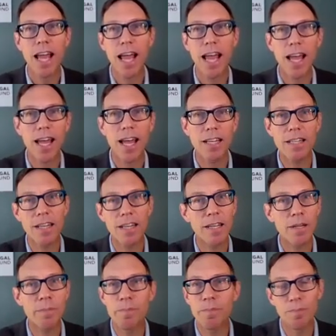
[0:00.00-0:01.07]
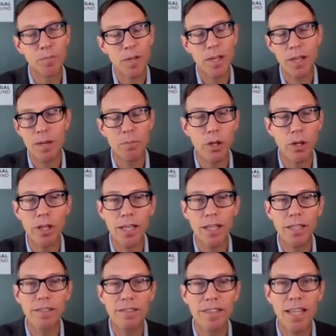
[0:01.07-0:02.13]
And I'm
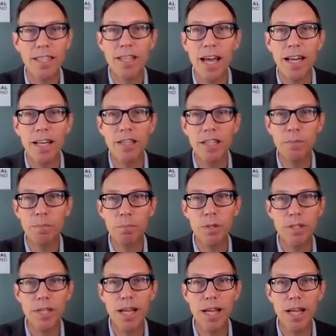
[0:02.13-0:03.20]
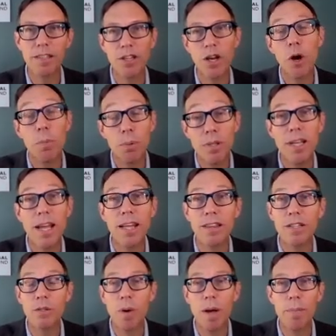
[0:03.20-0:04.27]
really excited to
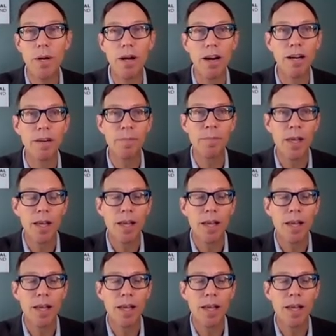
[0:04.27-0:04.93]
co-present this webinar.